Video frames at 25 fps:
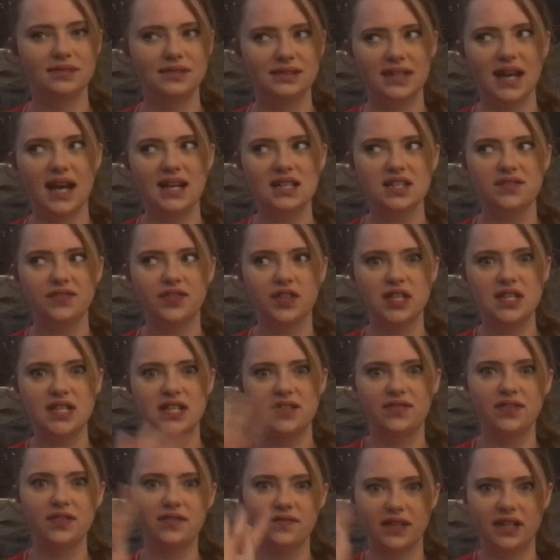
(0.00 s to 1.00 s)
That's for a
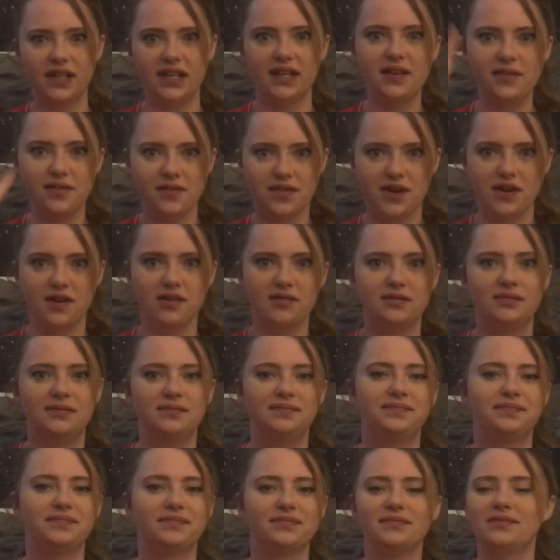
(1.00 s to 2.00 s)
different video though.
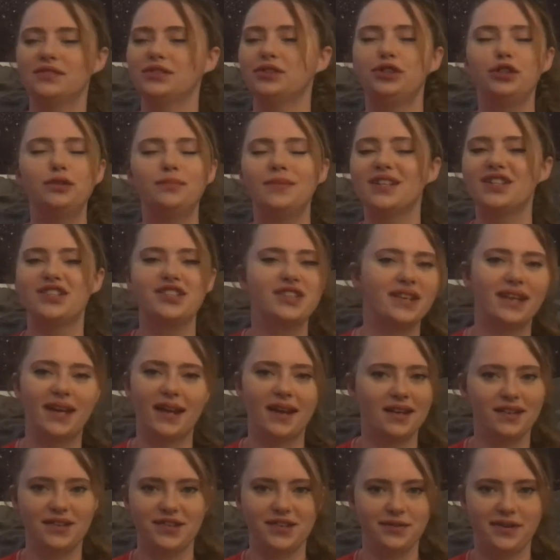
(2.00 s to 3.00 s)
Too much to get
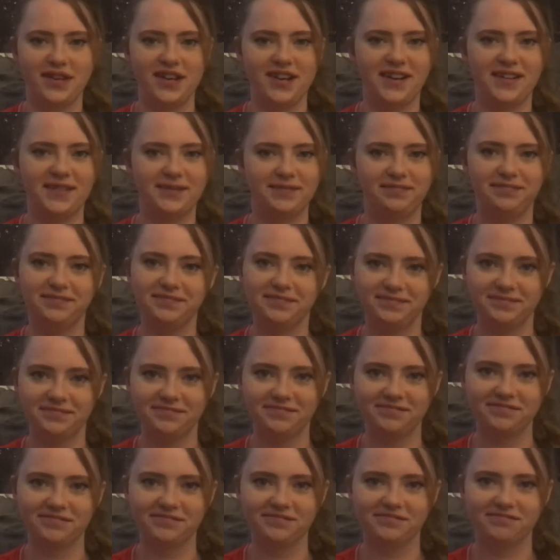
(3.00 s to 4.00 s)
into here.
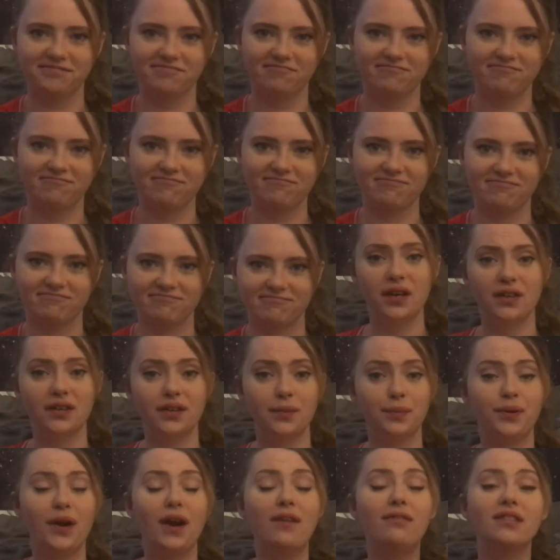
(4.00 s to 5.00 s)
The
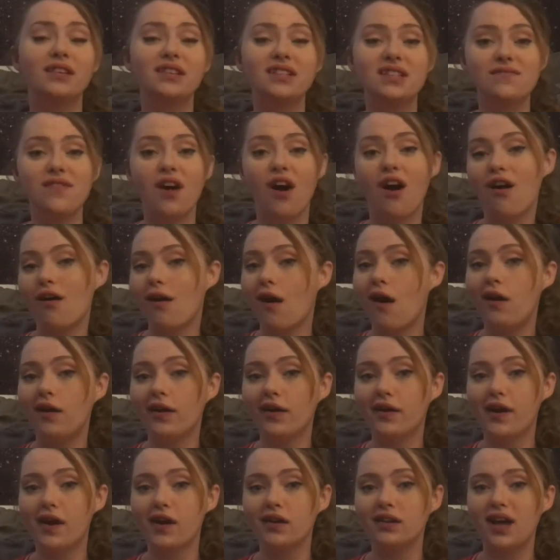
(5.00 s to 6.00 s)
prevalence of alcohol
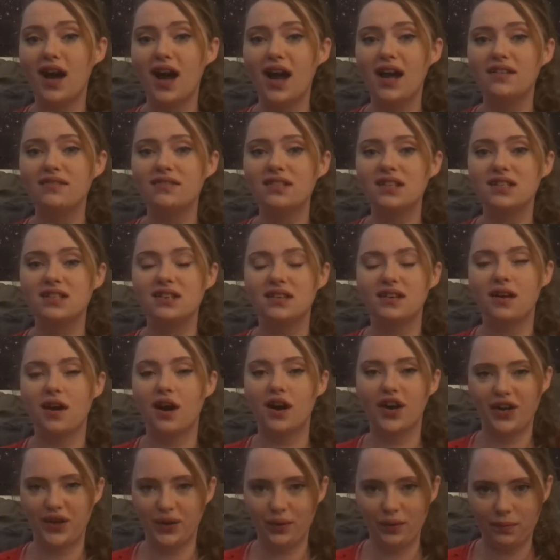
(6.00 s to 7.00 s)
in our lives is
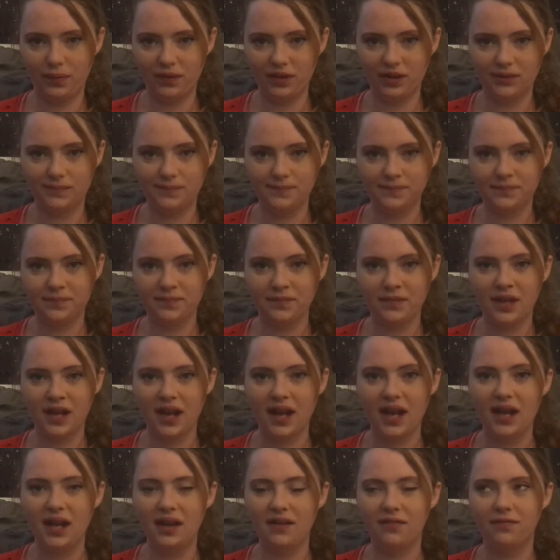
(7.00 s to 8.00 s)
inarguable.
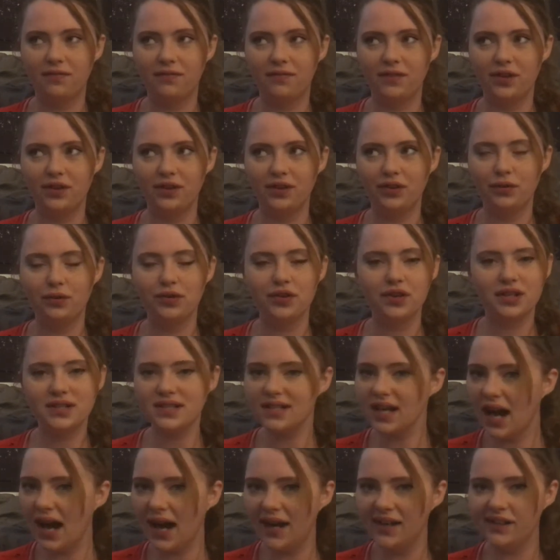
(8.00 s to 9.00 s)
If you look
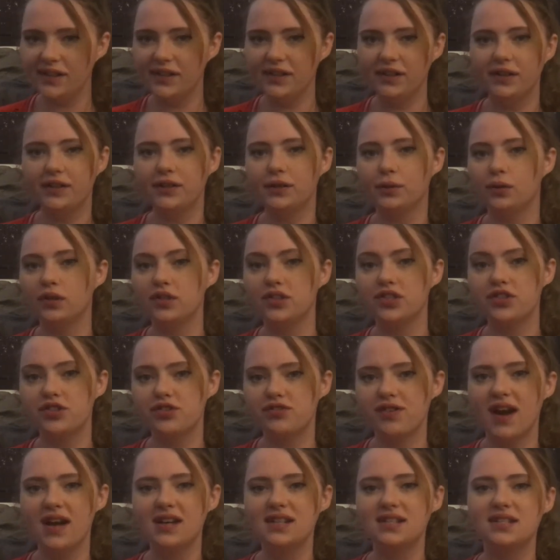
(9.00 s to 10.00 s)
tired or
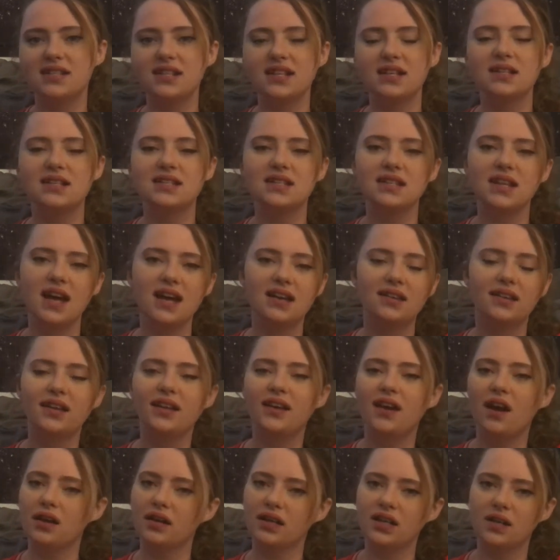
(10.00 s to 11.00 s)
stressed, it's likely
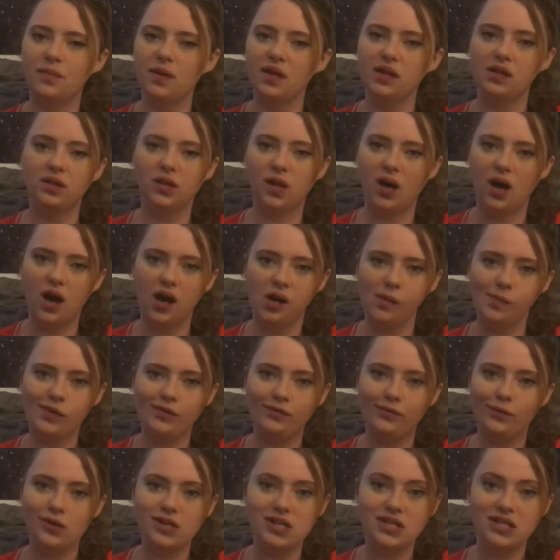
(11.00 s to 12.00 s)
not going to be long
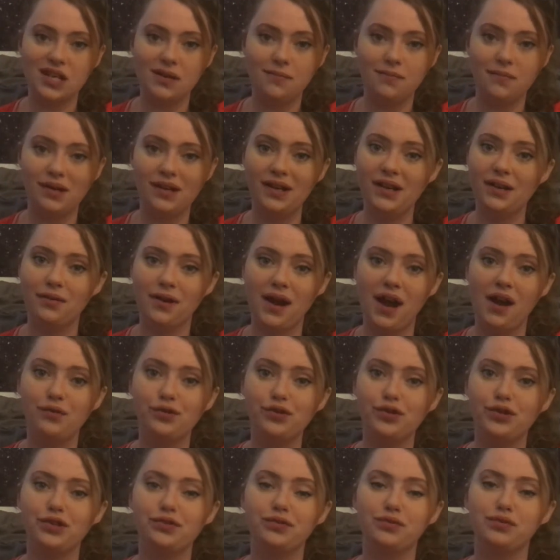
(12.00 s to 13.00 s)
before somebody
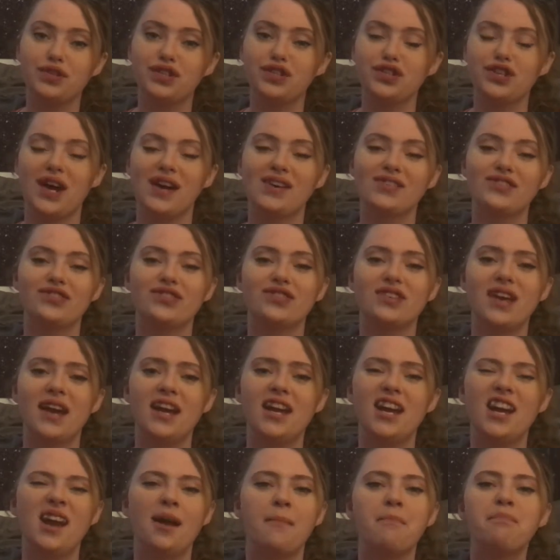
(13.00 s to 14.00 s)
around you suggests,
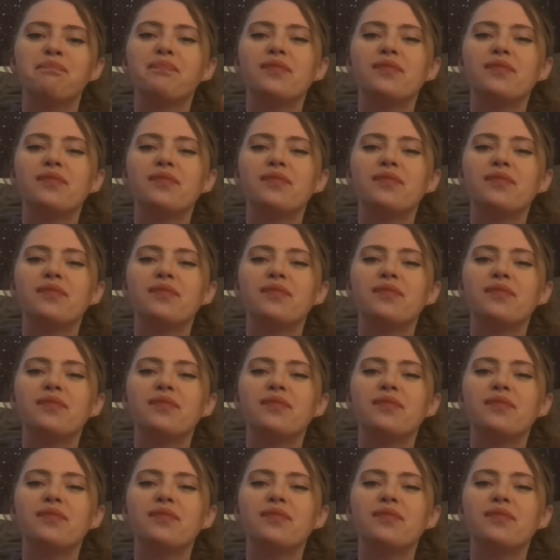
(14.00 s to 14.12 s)
hey,